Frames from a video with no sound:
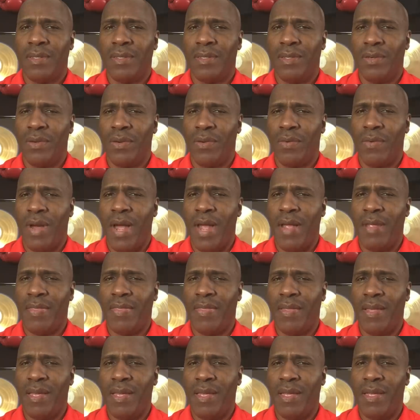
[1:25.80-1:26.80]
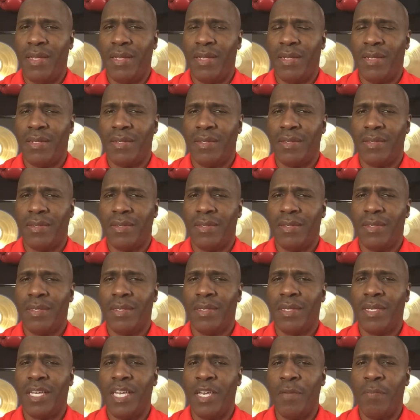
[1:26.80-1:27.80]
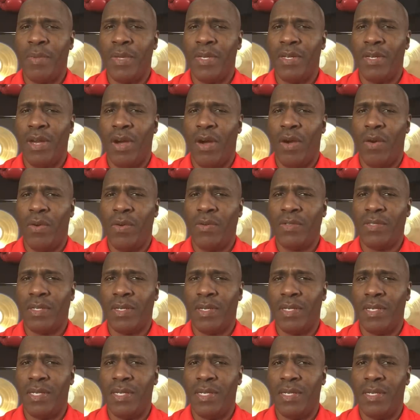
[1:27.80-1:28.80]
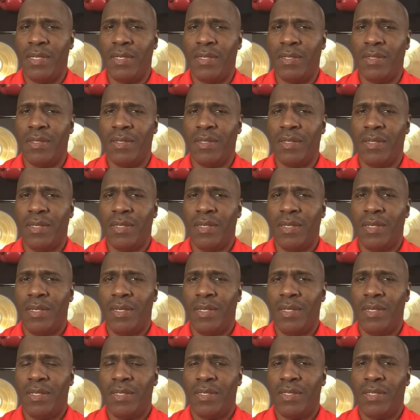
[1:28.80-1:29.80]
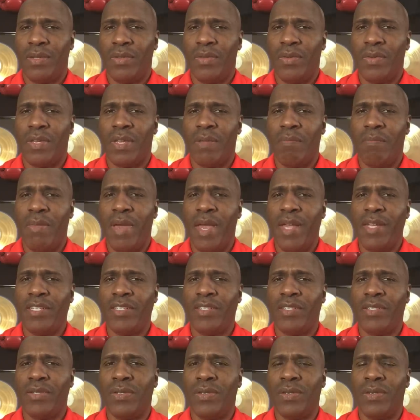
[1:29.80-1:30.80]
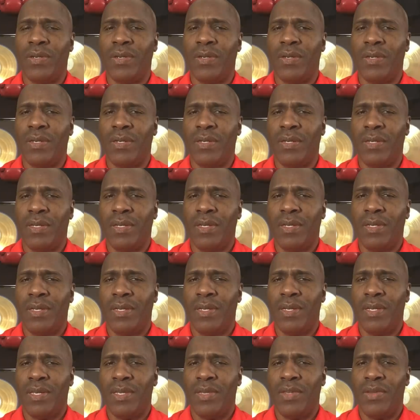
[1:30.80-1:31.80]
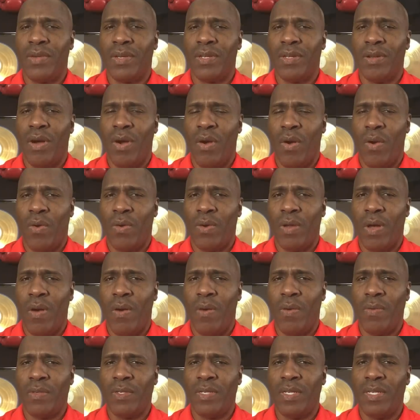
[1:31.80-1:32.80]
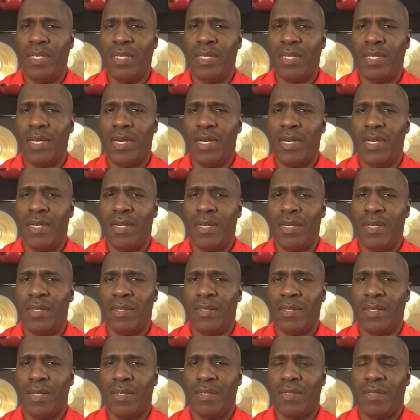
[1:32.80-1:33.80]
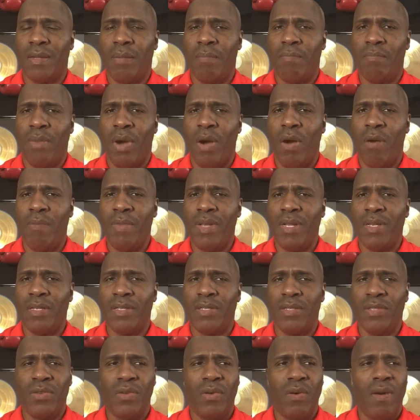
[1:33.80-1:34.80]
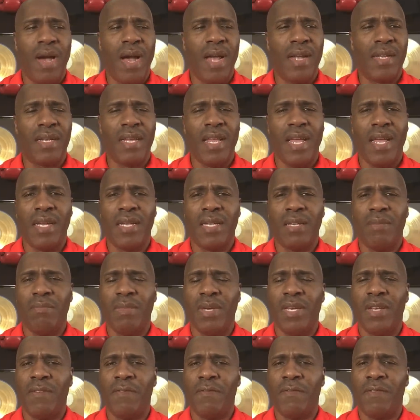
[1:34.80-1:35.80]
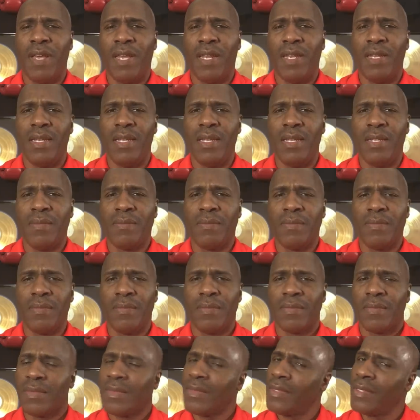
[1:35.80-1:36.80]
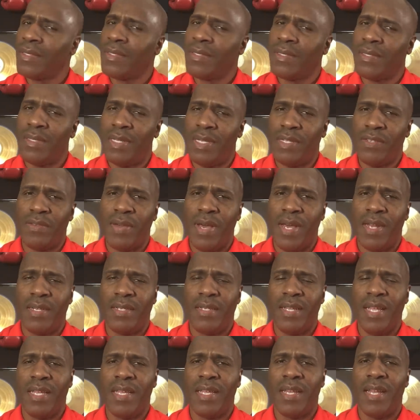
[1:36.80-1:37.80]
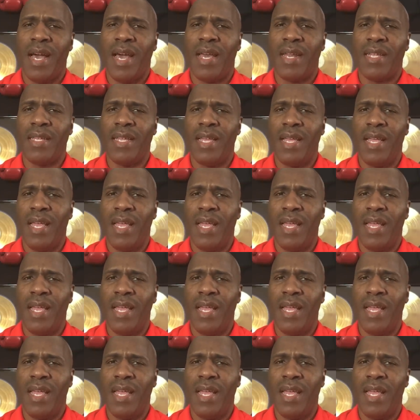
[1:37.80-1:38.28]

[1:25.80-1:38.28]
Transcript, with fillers: Do the right thing. Keep your nose clean so you can make sure you can hold on to your guns. Because the moment you go out there and commit a felony, they're trying to take it out of your